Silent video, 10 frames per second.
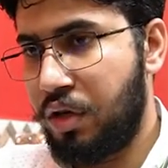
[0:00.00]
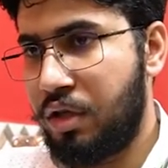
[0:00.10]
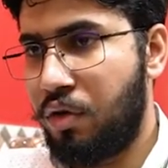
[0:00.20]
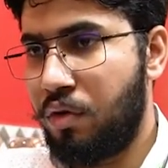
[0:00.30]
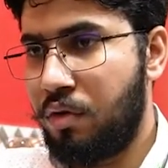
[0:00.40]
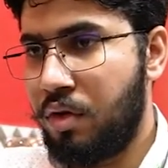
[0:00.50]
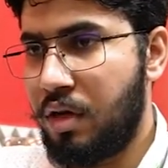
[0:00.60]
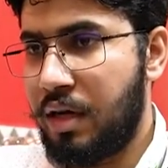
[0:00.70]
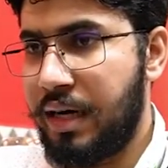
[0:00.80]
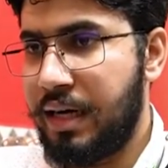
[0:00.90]
row,
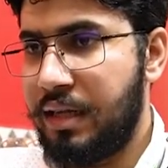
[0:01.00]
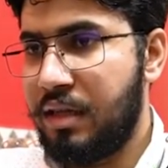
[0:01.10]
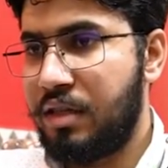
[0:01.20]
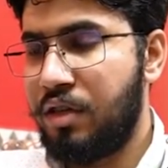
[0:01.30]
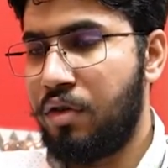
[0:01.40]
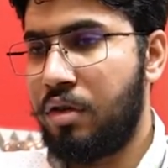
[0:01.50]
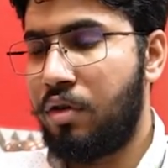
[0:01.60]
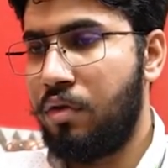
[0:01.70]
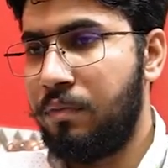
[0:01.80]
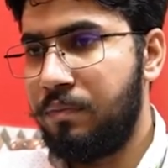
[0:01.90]
and in the 0th
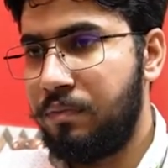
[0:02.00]
row